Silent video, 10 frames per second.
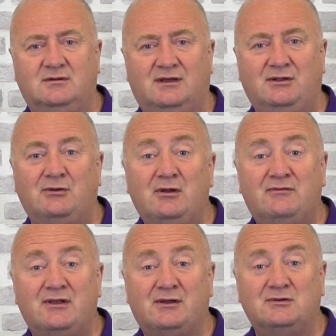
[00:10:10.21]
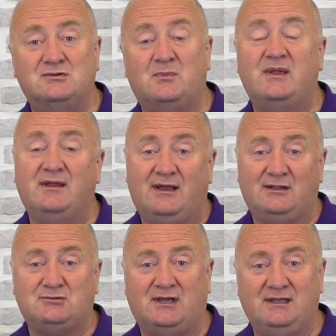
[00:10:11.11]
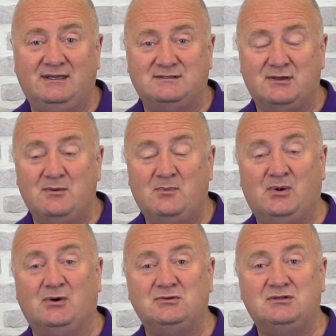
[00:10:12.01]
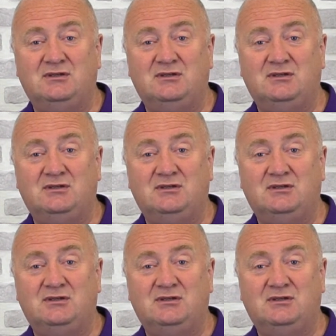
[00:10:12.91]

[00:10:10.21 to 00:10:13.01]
I don't know if they're going to appear, I'll try it later. But